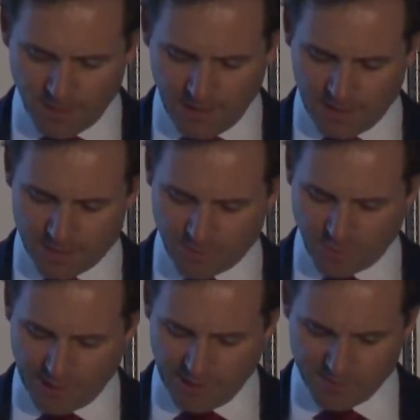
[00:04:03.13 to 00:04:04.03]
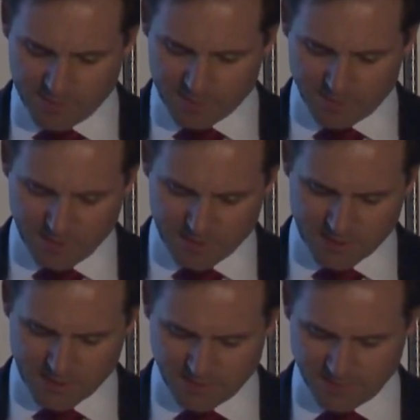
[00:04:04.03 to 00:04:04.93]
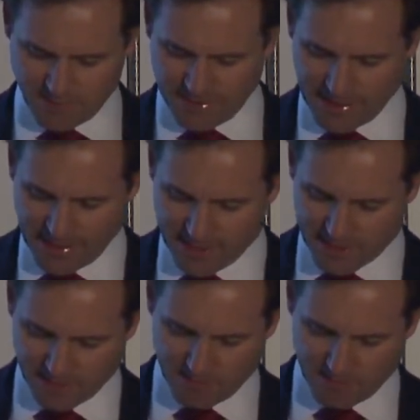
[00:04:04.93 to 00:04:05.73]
It prohibits businesses from engaging